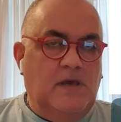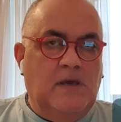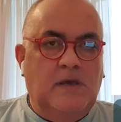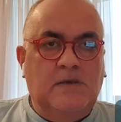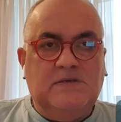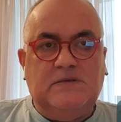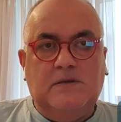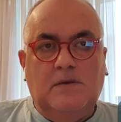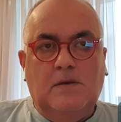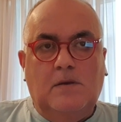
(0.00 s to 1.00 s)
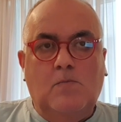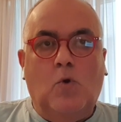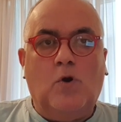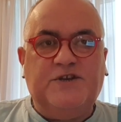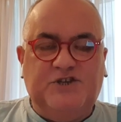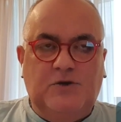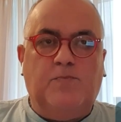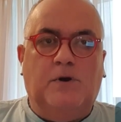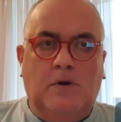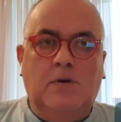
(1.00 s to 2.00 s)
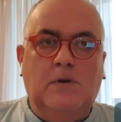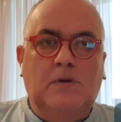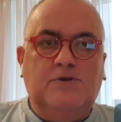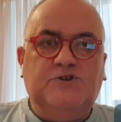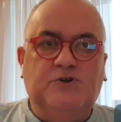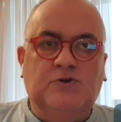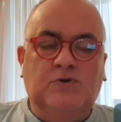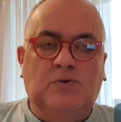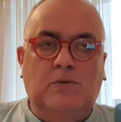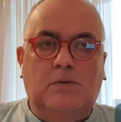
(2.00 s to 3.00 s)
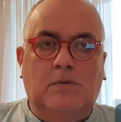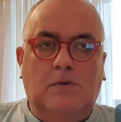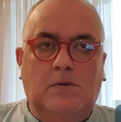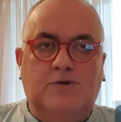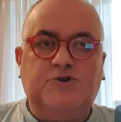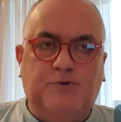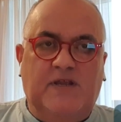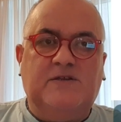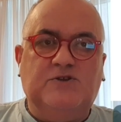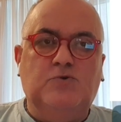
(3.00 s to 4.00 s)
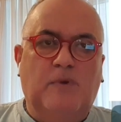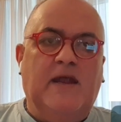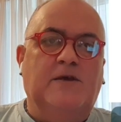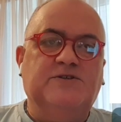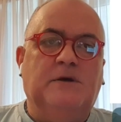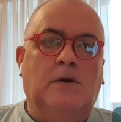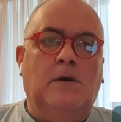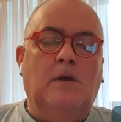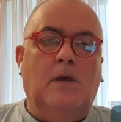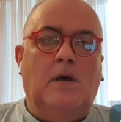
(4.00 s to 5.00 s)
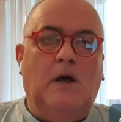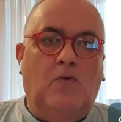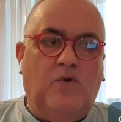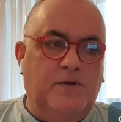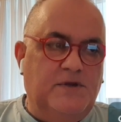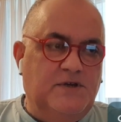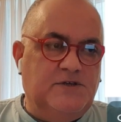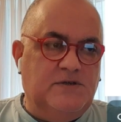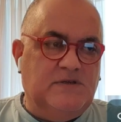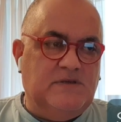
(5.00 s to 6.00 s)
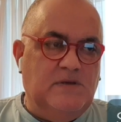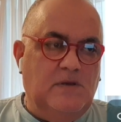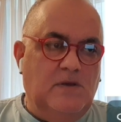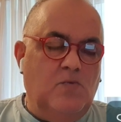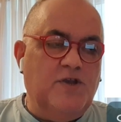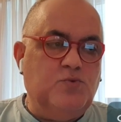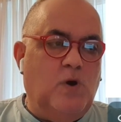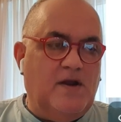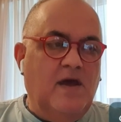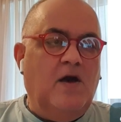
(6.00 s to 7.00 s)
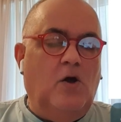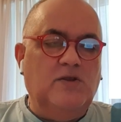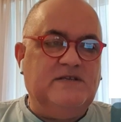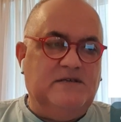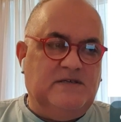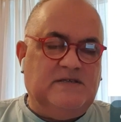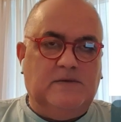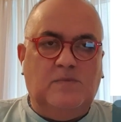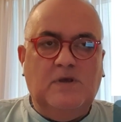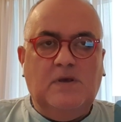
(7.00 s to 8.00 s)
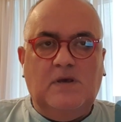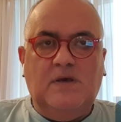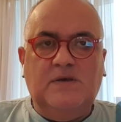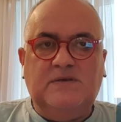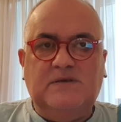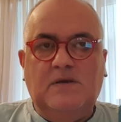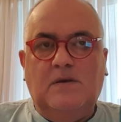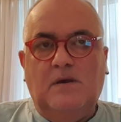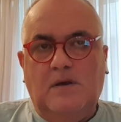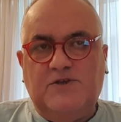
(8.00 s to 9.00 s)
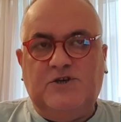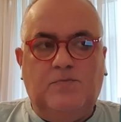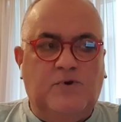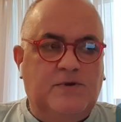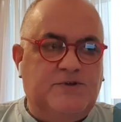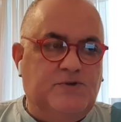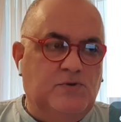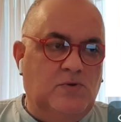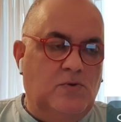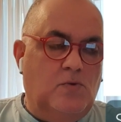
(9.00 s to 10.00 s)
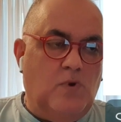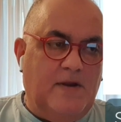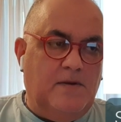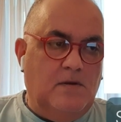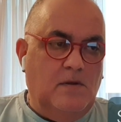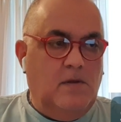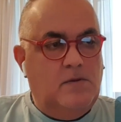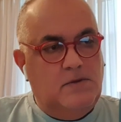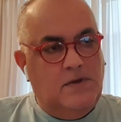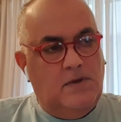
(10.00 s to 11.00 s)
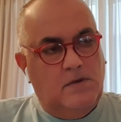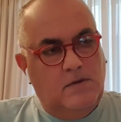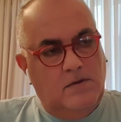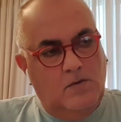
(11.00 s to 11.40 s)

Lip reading: is more cheaper to treat, to manage their health conditions? Which one health system is cheaper to run? The